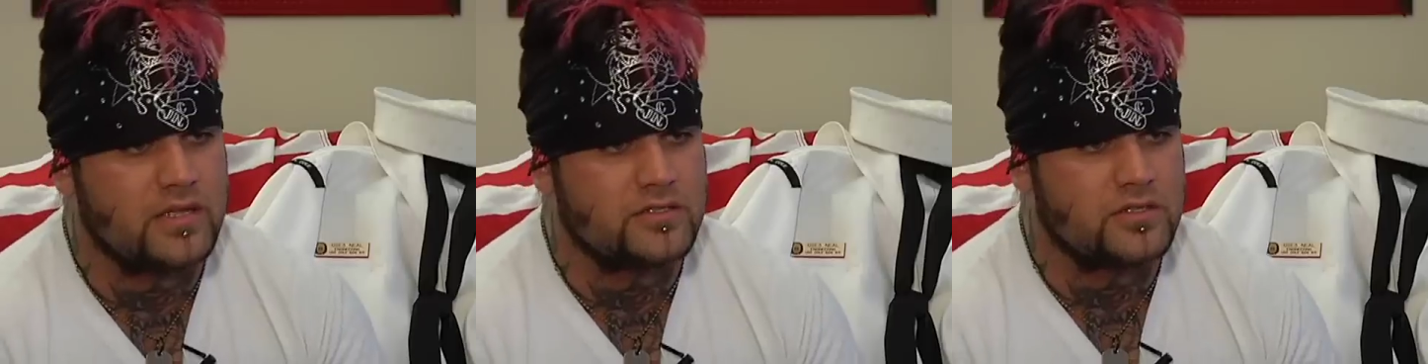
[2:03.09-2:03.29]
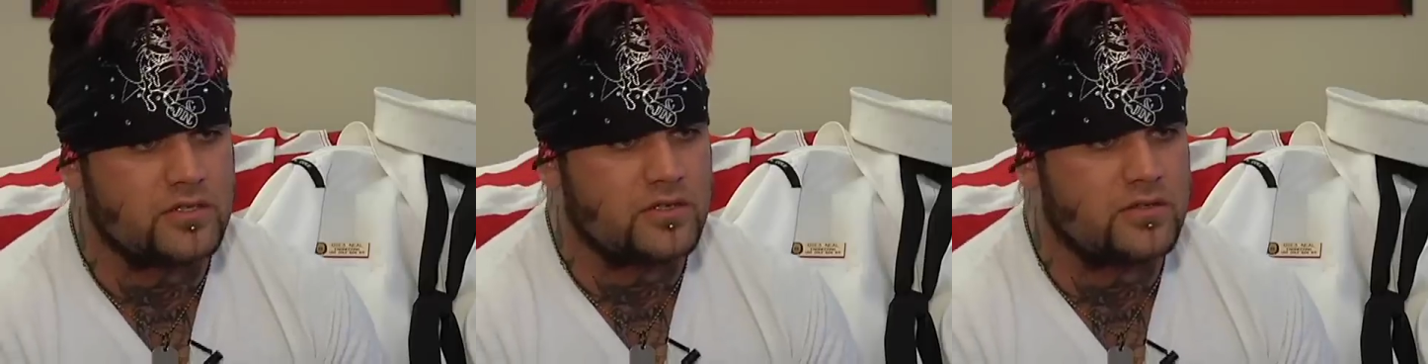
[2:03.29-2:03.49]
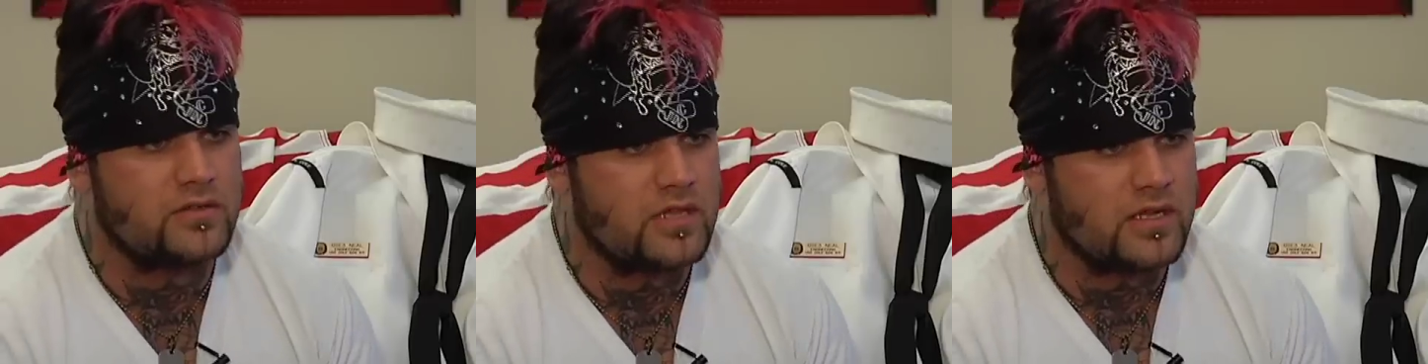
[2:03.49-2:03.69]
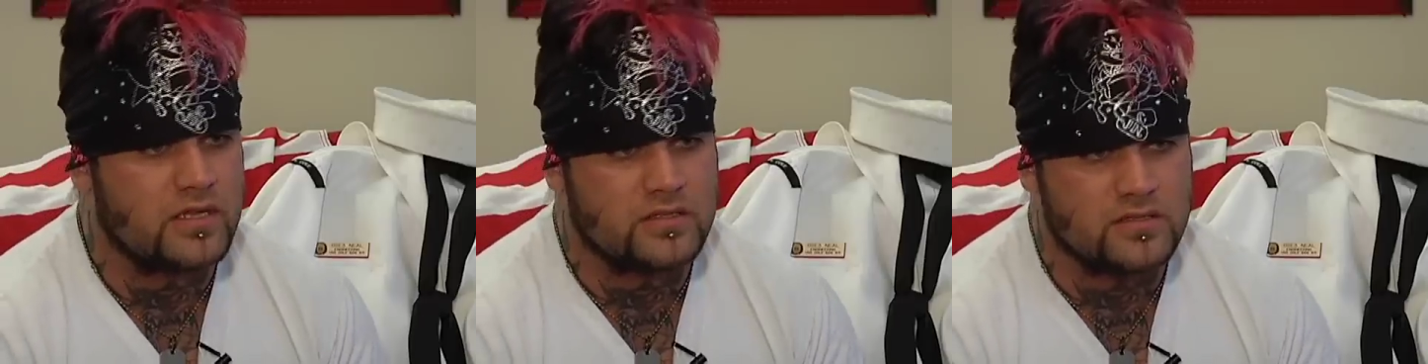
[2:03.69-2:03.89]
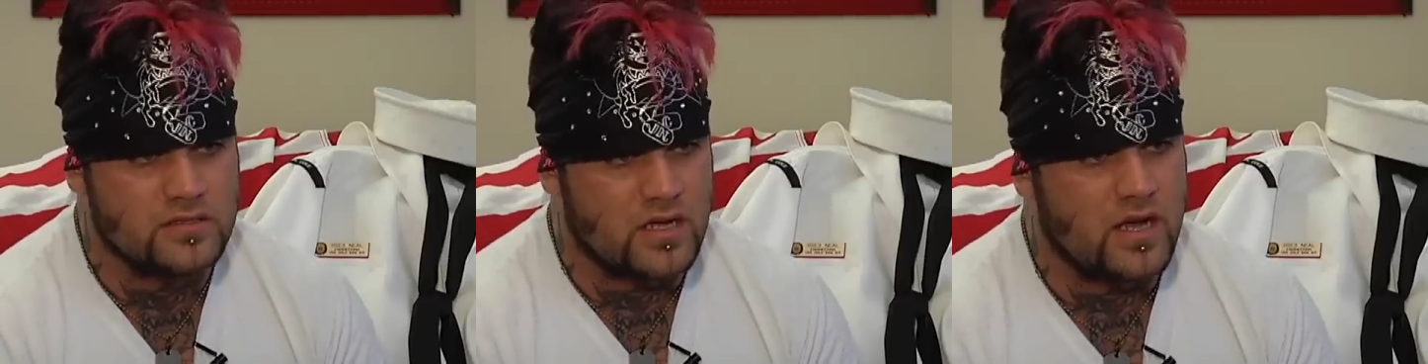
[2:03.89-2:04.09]
it's a good thing.
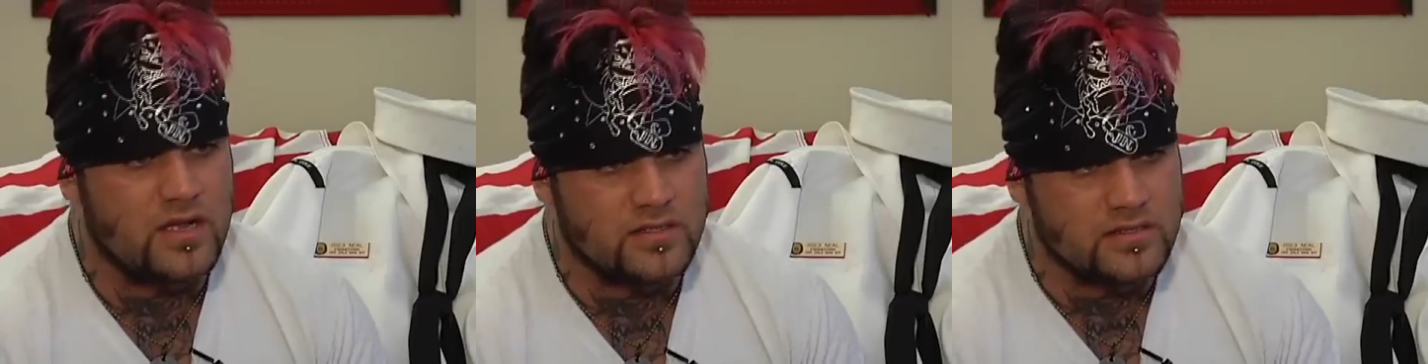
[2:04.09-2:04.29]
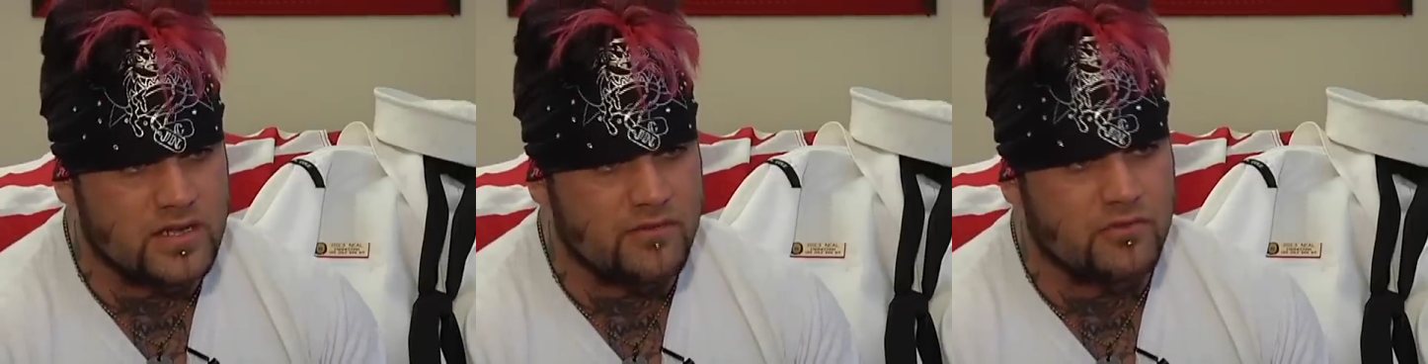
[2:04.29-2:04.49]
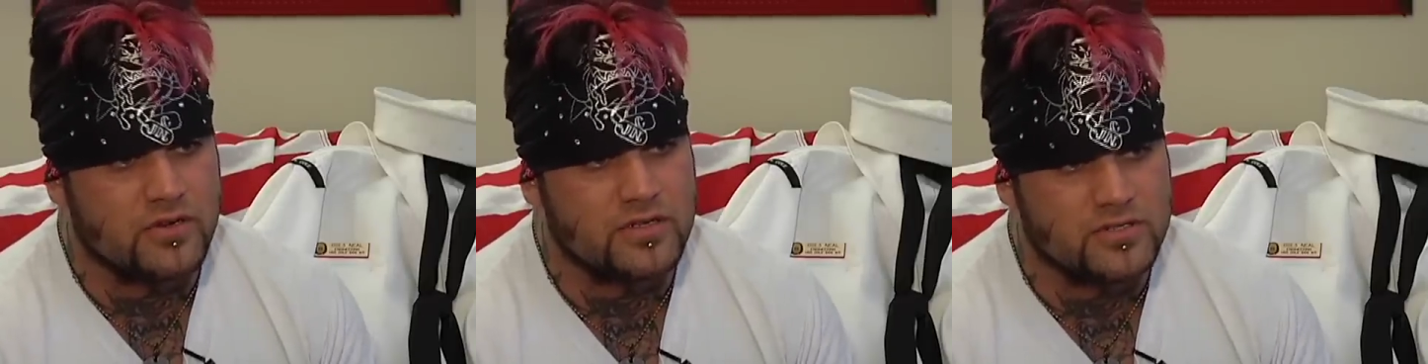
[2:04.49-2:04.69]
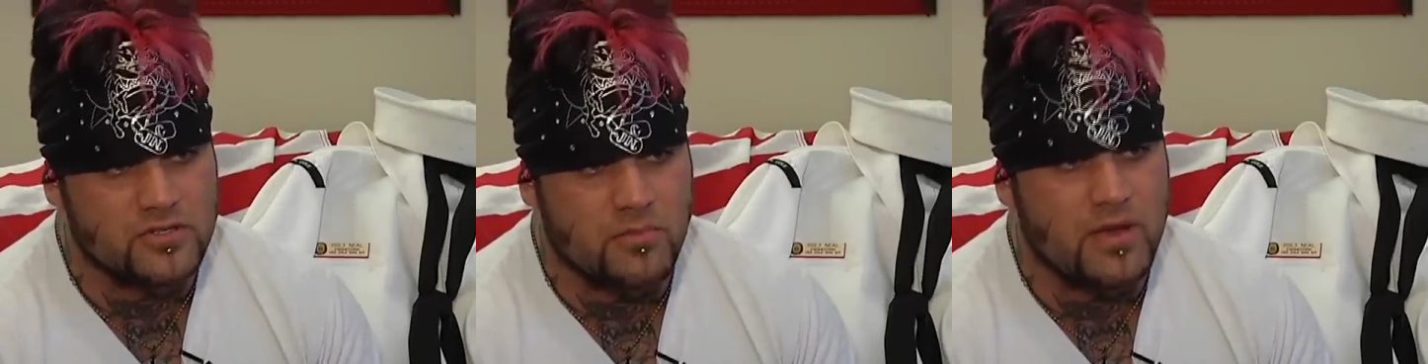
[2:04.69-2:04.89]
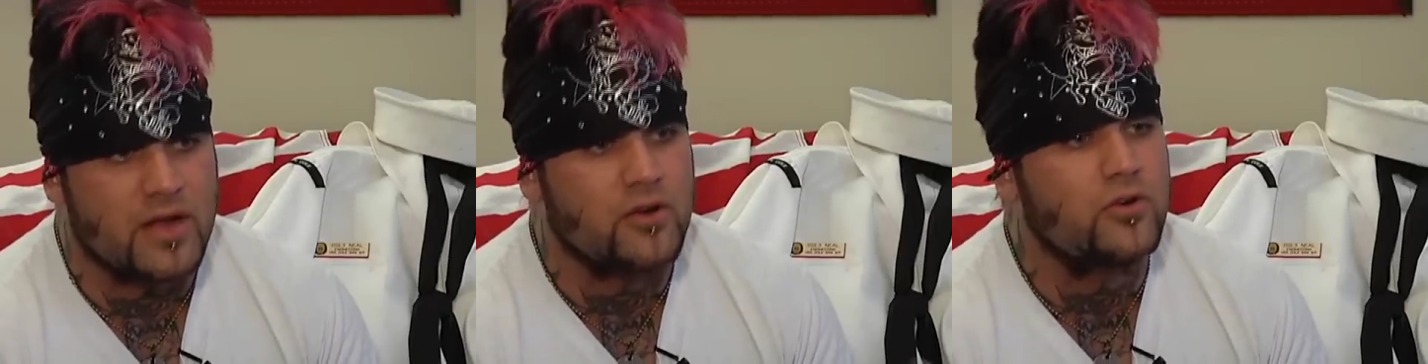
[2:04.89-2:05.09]
It's not. It's never is.
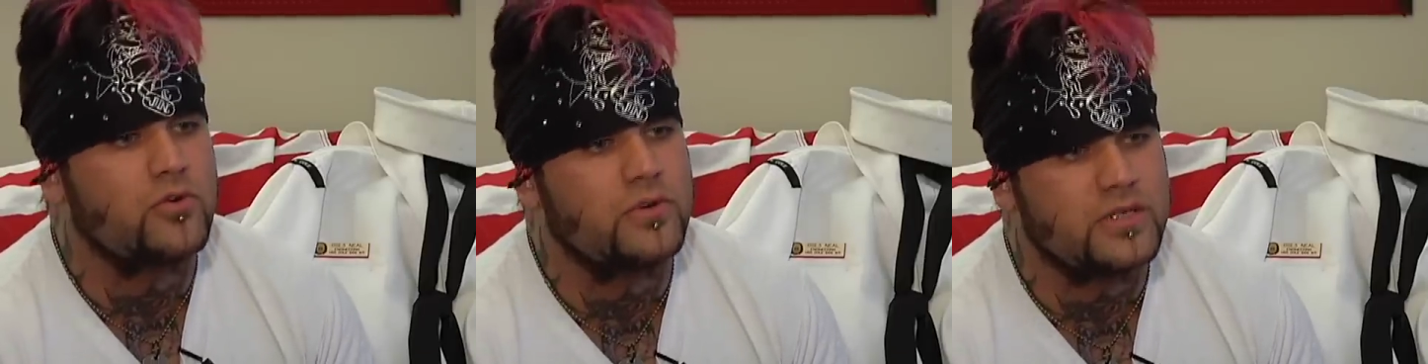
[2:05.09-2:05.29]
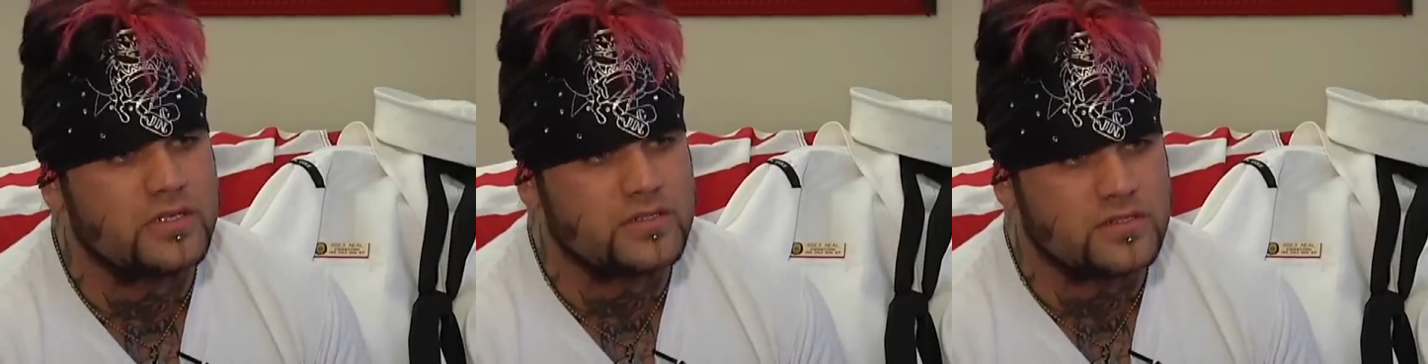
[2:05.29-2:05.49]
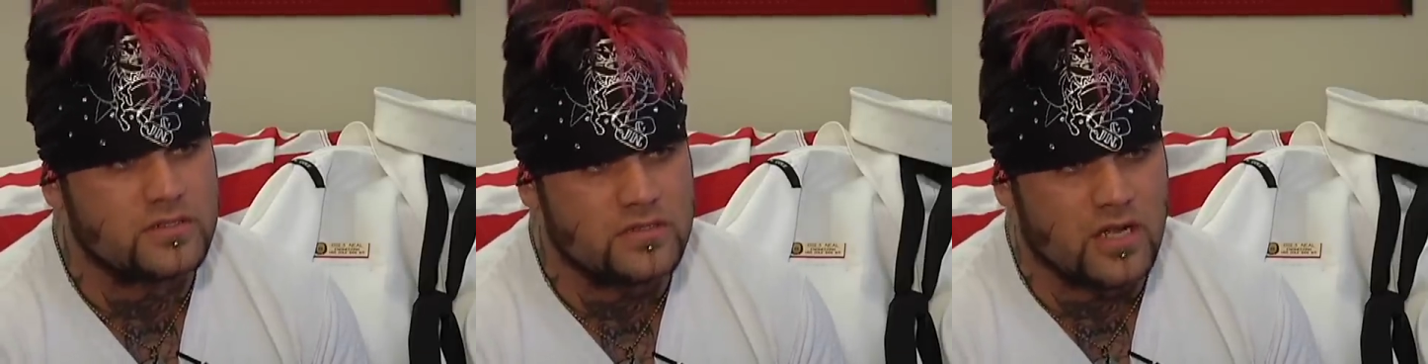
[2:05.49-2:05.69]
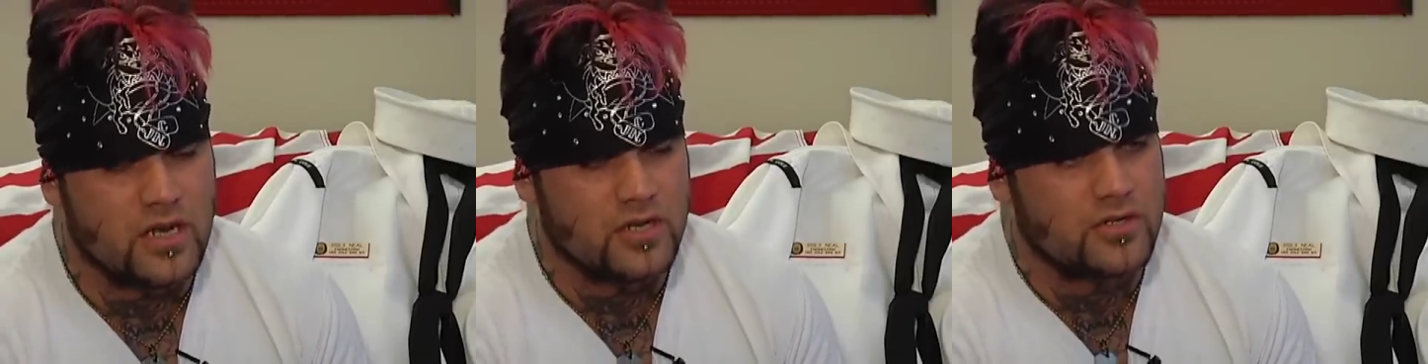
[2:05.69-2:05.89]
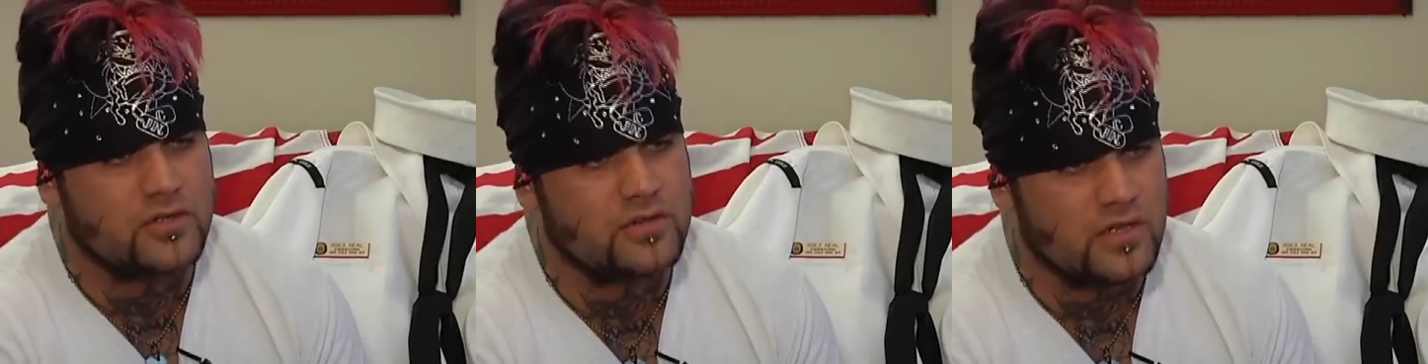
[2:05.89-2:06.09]
No matter who it is, it's
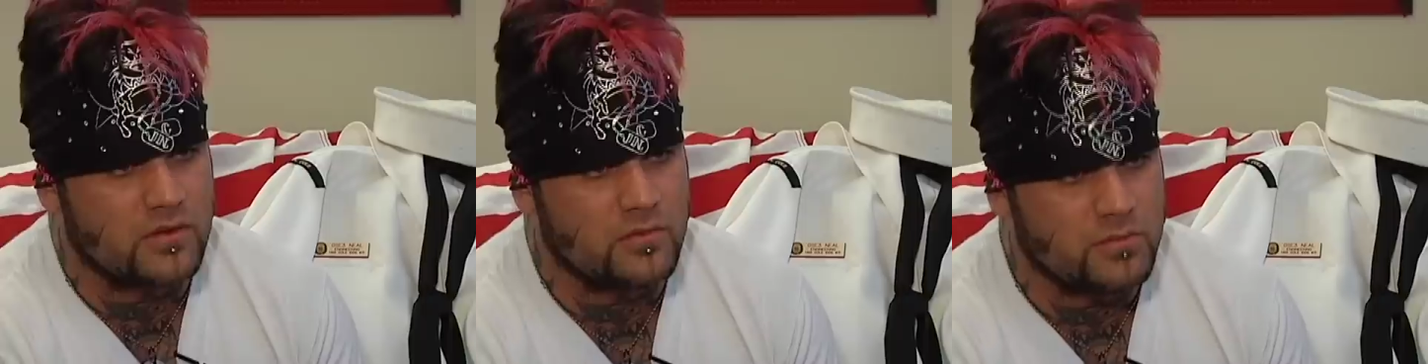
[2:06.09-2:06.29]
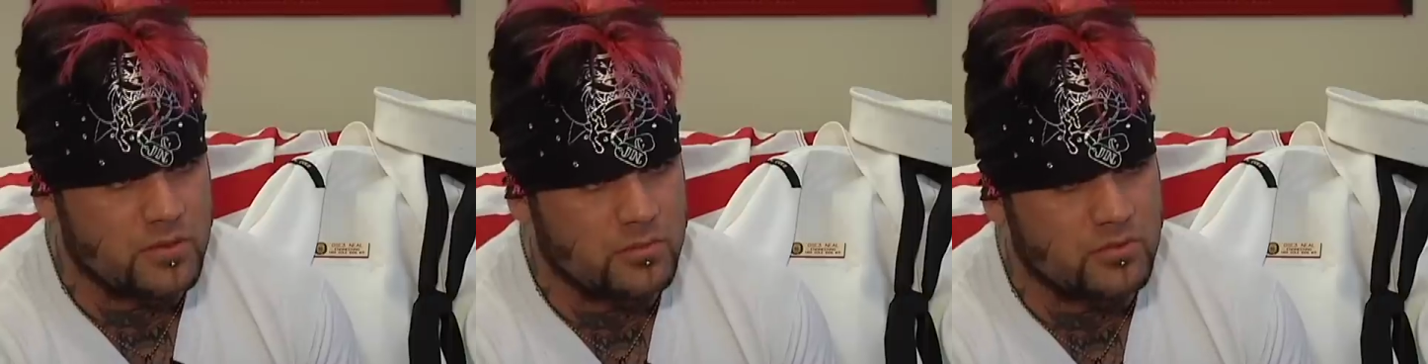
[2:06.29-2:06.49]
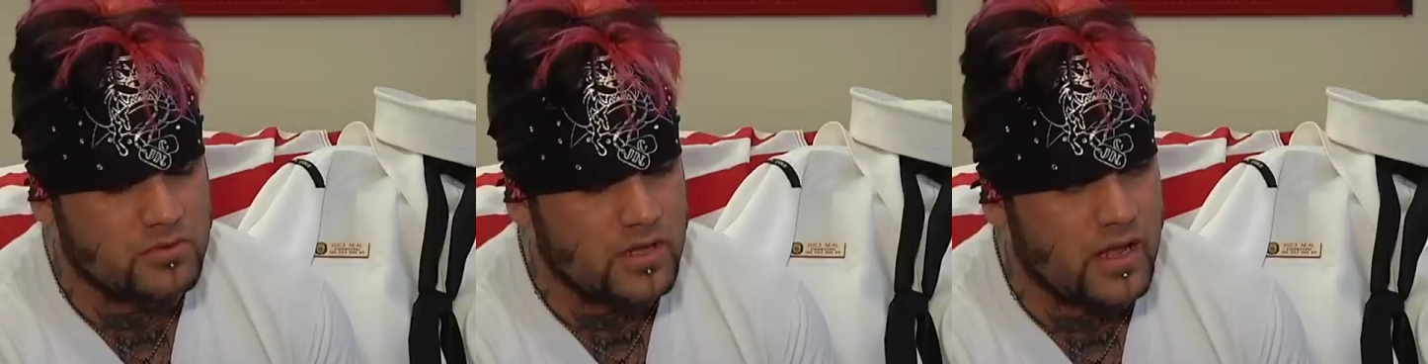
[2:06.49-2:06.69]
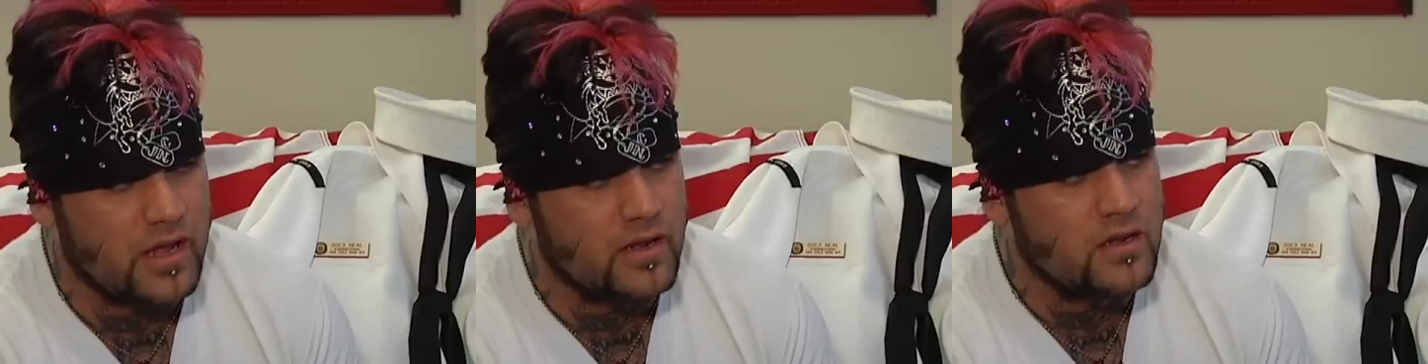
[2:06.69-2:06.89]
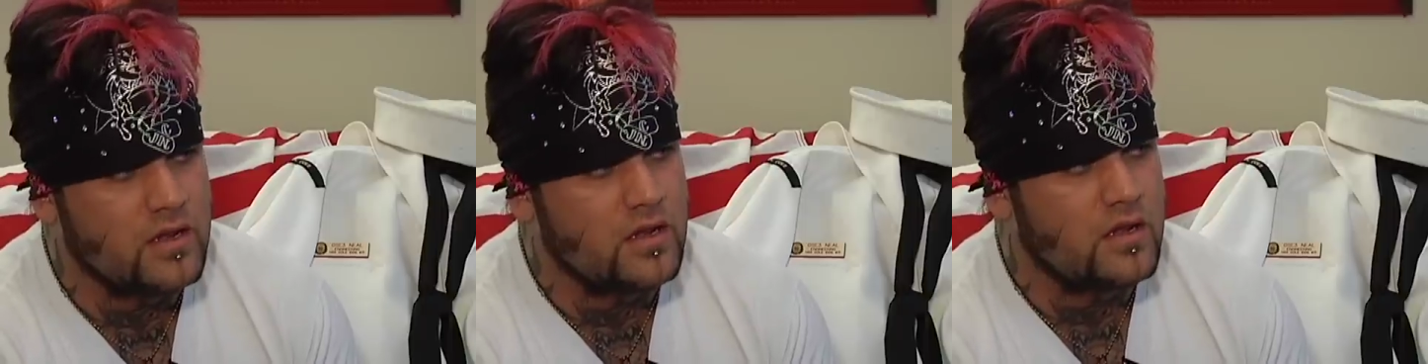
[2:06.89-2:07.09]
not a good thing when people die.